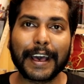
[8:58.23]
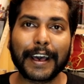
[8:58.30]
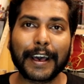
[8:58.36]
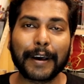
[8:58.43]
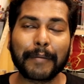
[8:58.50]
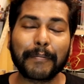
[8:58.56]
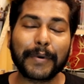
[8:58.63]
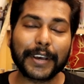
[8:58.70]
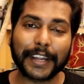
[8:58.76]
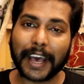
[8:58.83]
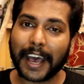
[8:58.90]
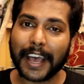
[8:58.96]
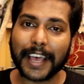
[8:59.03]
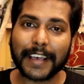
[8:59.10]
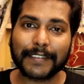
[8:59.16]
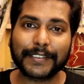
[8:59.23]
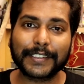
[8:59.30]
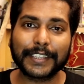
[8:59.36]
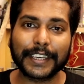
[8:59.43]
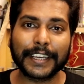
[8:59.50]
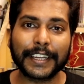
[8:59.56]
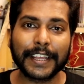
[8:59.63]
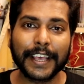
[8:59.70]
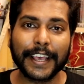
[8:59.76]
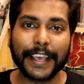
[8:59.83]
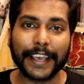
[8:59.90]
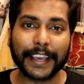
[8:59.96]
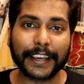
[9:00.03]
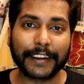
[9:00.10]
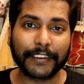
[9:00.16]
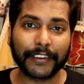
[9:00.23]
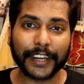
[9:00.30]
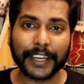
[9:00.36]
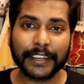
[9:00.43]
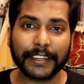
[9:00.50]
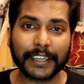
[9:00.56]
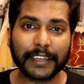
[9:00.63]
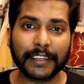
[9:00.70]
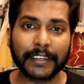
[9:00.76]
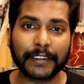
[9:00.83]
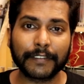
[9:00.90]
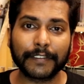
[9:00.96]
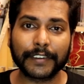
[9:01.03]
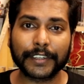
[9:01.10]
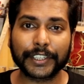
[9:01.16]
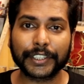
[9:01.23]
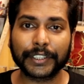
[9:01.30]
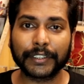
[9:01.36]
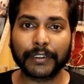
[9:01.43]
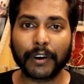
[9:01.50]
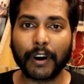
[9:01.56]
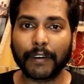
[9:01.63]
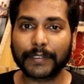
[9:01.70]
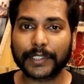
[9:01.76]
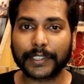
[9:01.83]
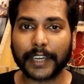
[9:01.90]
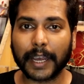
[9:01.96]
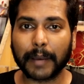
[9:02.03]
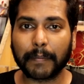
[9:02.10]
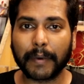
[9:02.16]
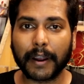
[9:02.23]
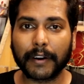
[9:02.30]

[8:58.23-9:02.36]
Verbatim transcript: Uh, but I have seen a green color version of Scrap